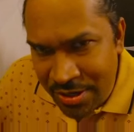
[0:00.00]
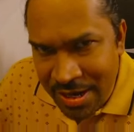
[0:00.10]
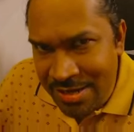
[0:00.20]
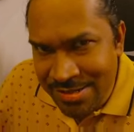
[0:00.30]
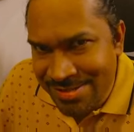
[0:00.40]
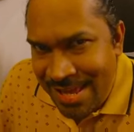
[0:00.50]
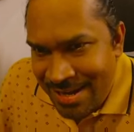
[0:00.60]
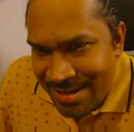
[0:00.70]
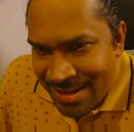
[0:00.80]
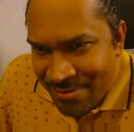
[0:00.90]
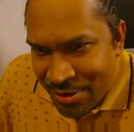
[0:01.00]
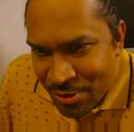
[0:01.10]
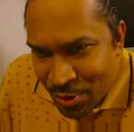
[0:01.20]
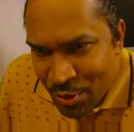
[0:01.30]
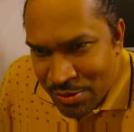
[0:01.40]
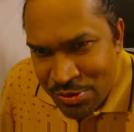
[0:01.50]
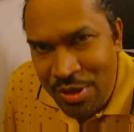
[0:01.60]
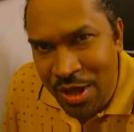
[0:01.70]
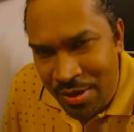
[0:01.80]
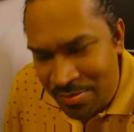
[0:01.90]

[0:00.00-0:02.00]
run silently where you don't know what's going on,